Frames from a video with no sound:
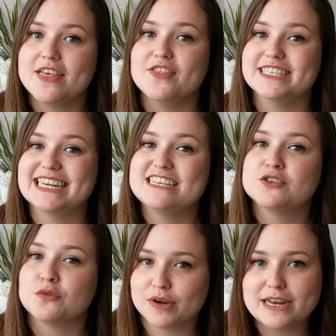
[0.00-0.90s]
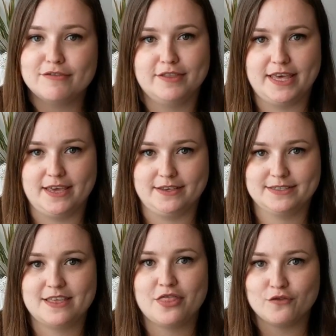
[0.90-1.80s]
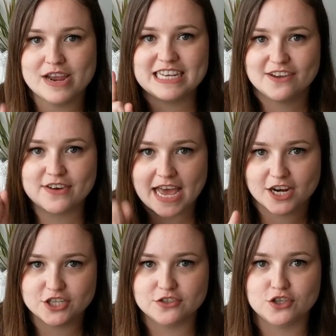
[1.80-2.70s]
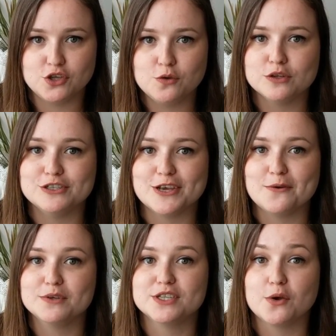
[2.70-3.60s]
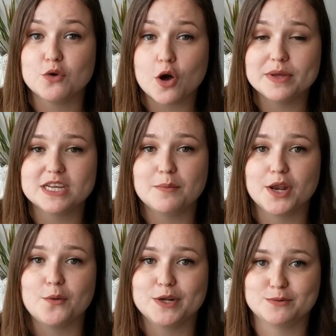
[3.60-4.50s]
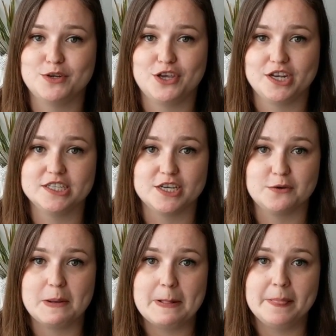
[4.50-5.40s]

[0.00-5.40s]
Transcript: there's at least 3 different things, 3 different actions that you can do, so comment down below which one you're going to do,